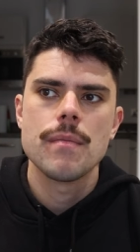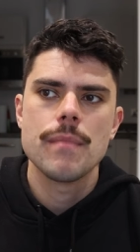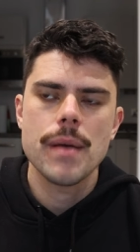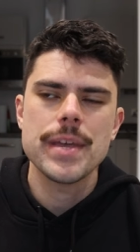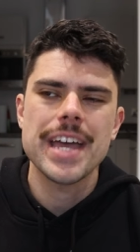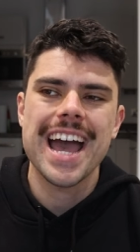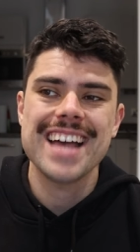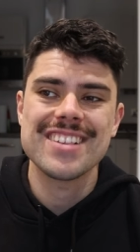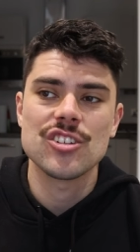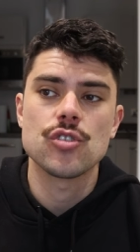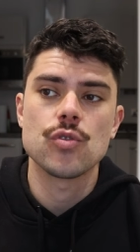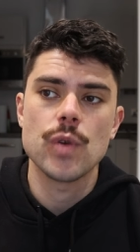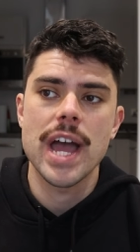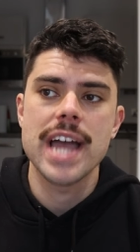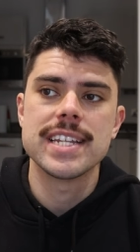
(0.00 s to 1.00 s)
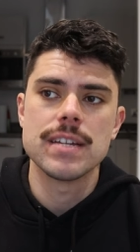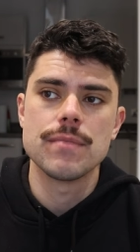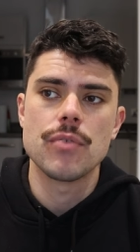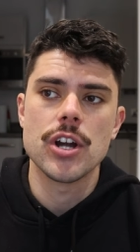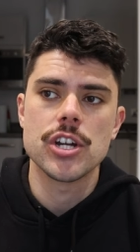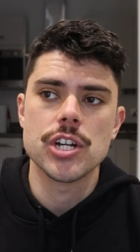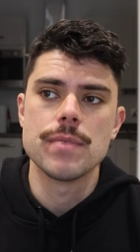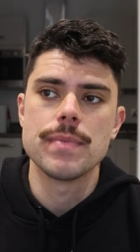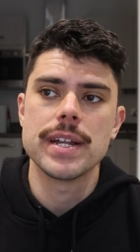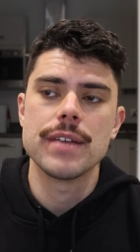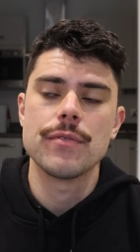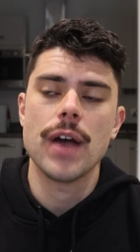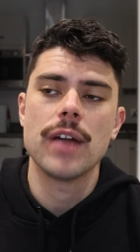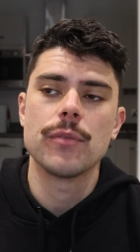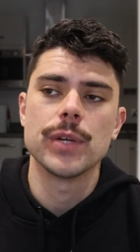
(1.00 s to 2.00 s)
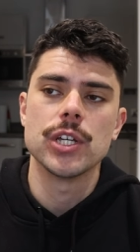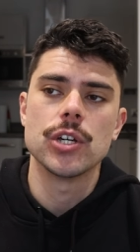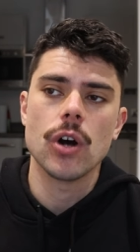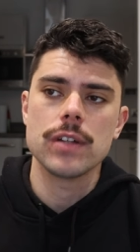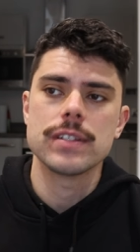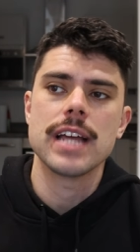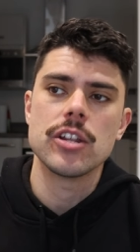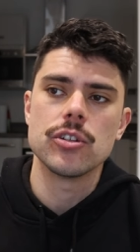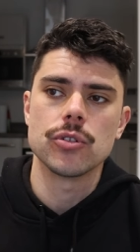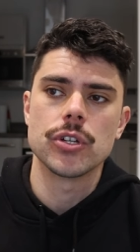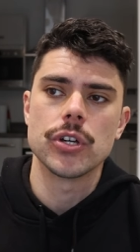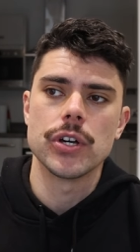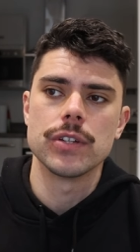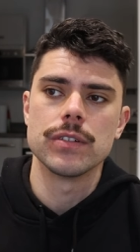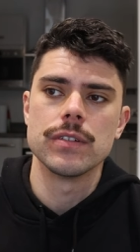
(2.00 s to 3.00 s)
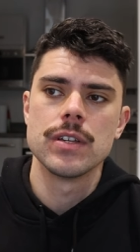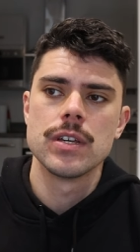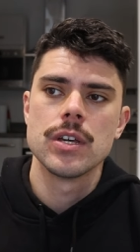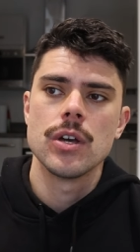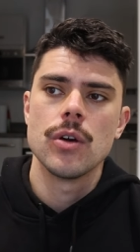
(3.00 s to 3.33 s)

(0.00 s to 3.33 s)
maybe it hasn't created pressure, but if had we got Daniel Curtin